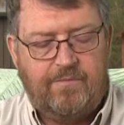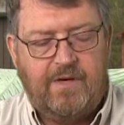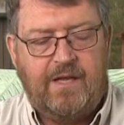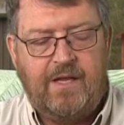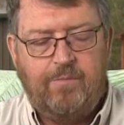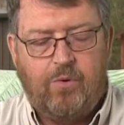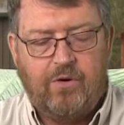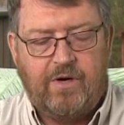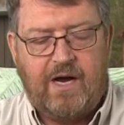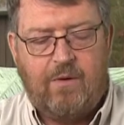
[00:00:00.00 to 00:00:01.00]
and then
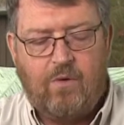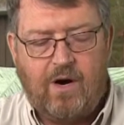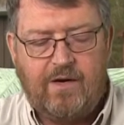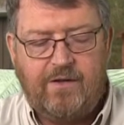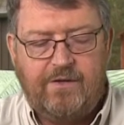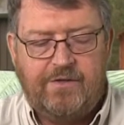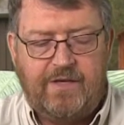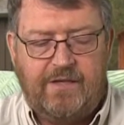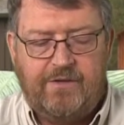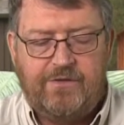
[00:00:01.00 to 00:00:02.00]
pour your hot water,
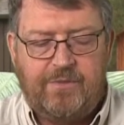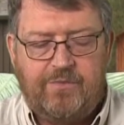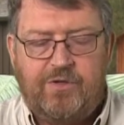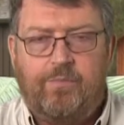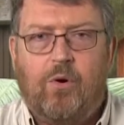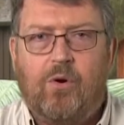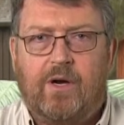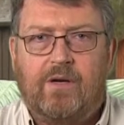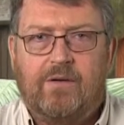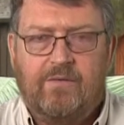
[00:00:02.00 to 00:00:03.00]
there's some
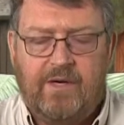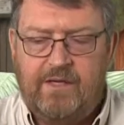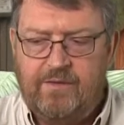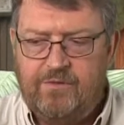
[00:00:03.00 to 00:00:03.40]
support, right?